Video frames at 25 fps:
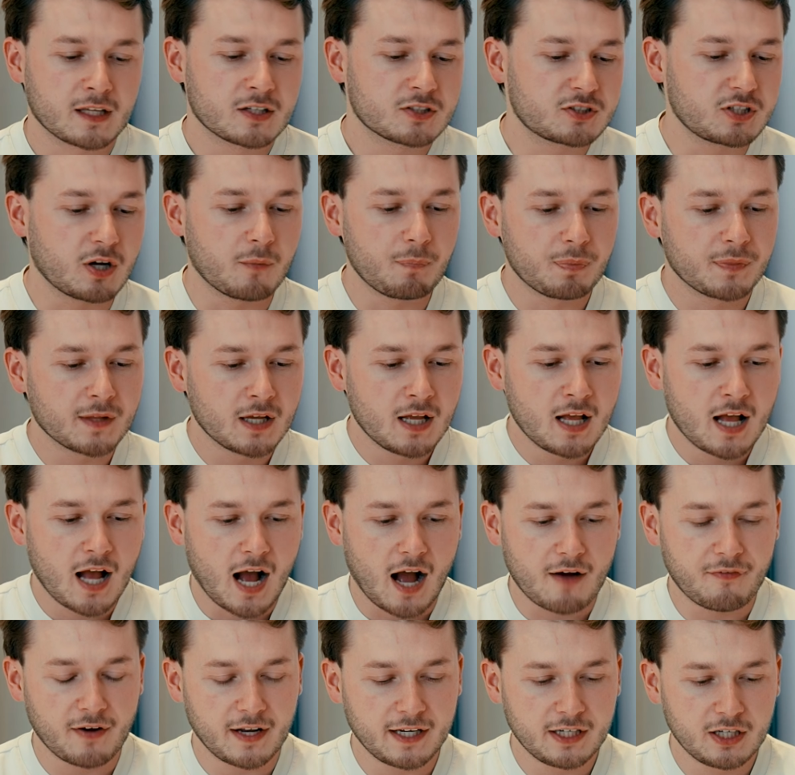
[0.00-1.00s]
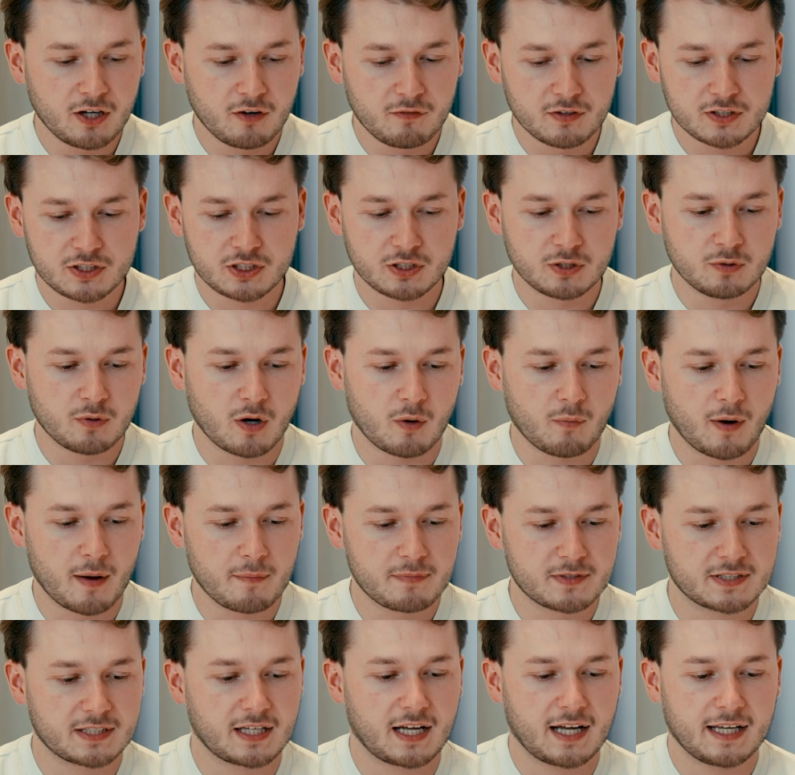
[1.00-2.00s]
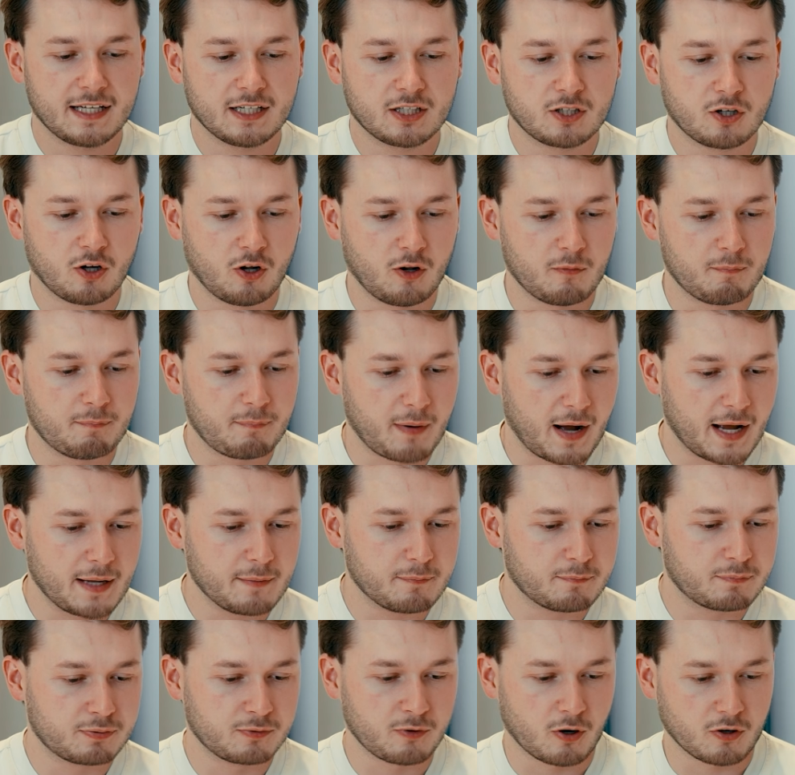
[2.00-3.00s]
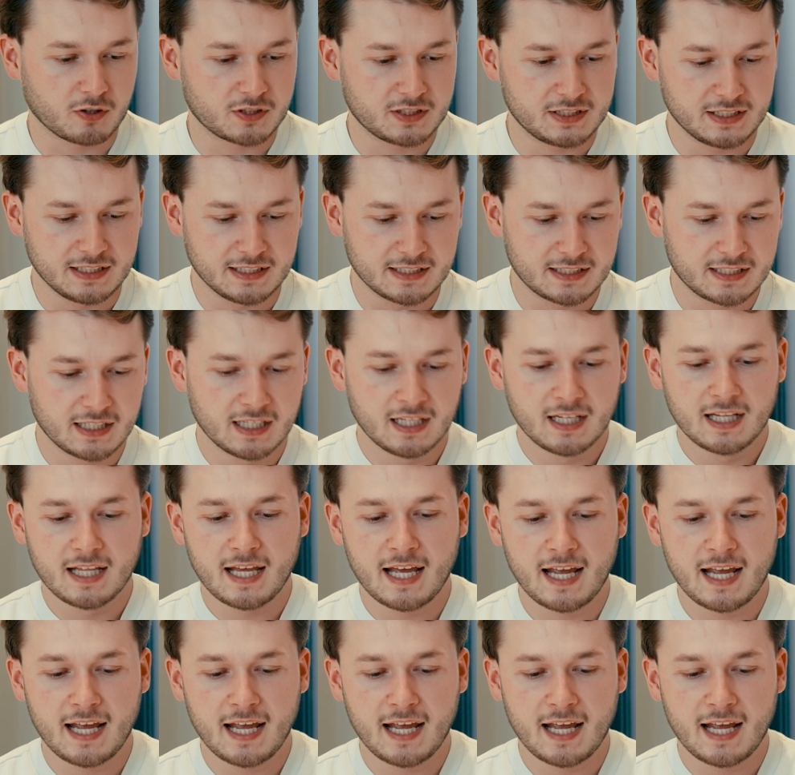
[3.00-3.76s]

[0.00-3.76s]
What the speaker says: So I've headed over to a website called Byte Proxies.